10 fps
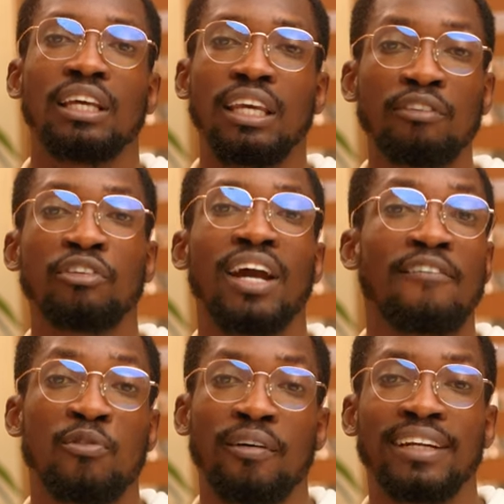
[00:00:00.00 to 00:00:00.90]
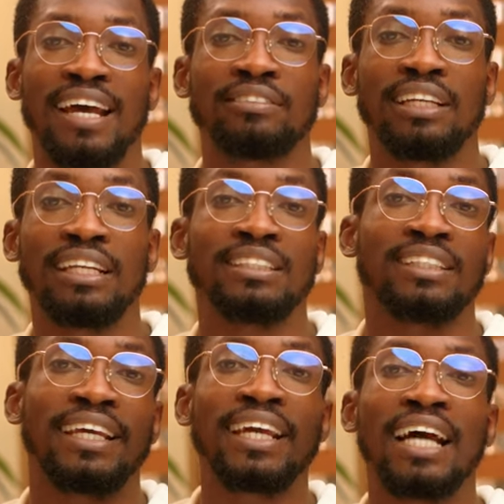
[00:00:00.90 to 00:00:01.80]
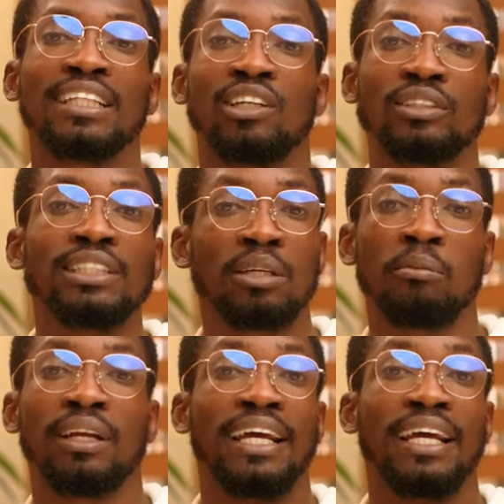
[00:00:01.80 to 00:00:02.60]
if you have to adapt a lens like Canon or Sigma